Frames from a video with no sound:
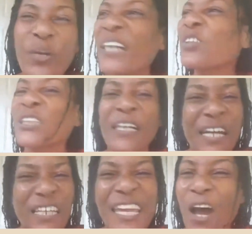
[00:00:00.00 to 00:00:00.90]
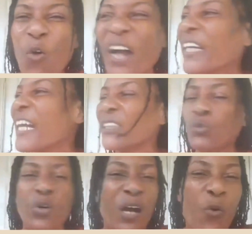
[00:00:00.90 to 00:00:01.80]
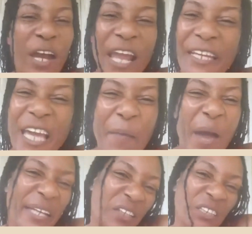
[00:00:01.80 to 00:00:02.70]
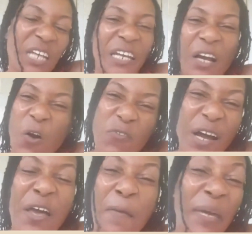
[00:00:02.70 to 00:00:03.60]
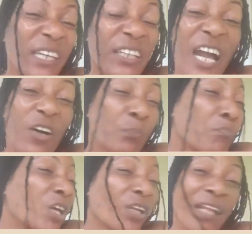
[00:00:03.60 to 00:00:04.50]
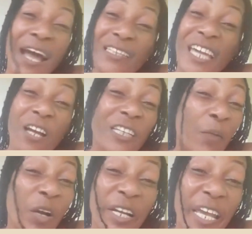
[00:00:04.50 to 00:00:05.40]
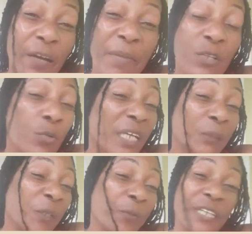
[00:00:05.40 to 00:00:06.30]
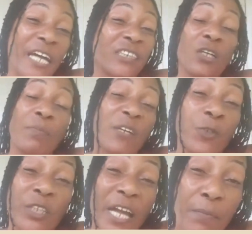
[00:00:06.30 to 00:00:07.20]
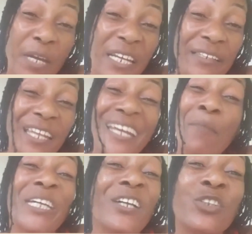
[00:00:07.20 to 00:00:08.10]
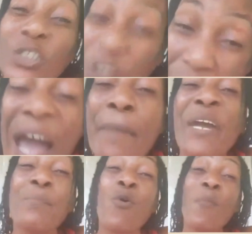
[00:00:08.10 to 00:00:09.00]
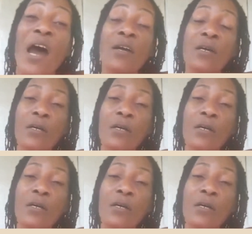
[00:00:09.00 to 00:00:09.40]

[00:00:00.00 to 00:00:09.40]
We are just other day you walk in a store and go and like you buy things undercover. Make you can got blood clot carry camera in your bedroom That's people can see your bed foot and your bed head. Dana make you just go buy bed mama.